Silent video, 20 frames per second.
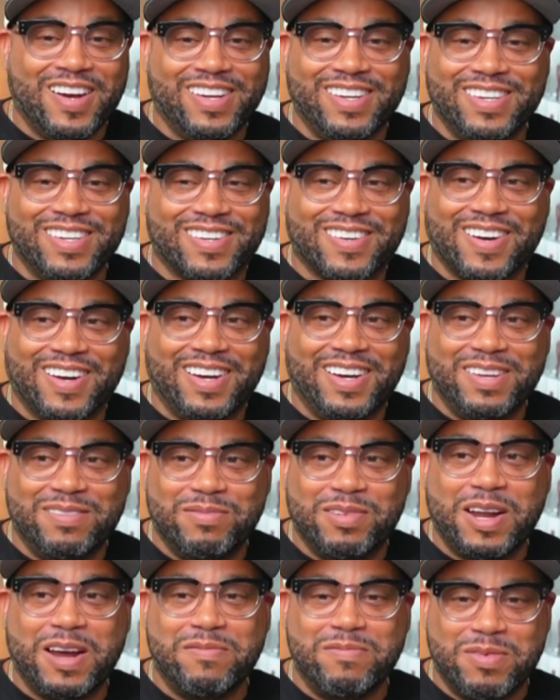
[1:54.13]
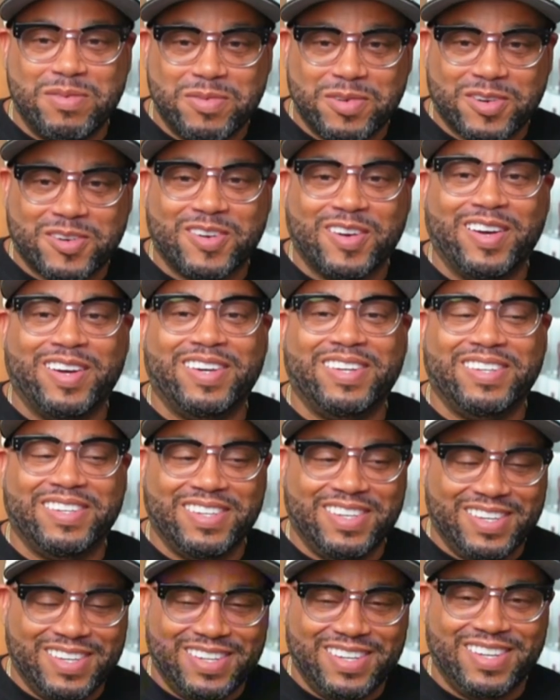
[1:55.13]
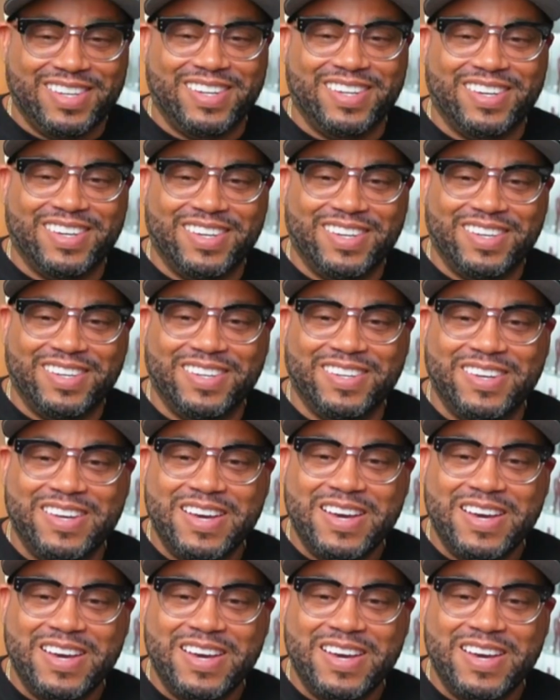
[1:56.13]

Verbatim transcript: I didn't cry at, but I remember crying at, at uh,